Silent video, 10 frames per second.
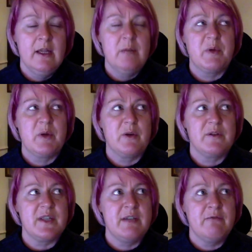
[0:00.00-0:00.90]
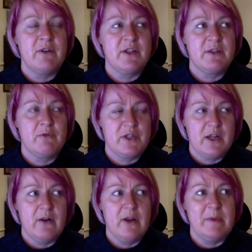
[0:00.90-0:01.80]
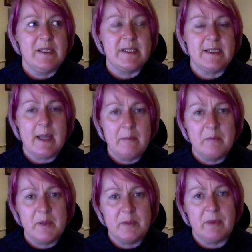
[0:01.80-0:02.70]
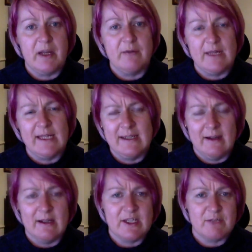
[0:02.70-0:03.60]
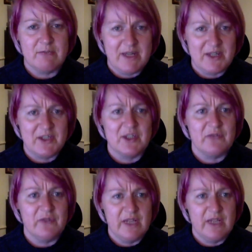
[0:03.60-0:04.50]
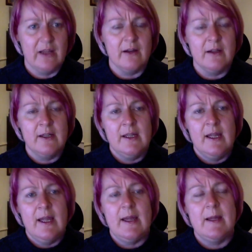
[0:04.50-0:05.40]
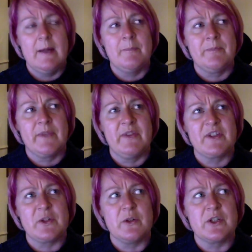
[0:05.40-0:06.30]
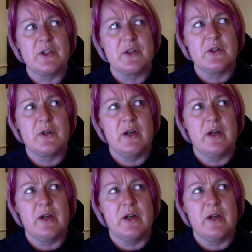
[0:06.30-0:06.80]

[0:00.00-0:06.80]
but in Rosarium, it's tempered by a really nice resinous vanilla. And there's also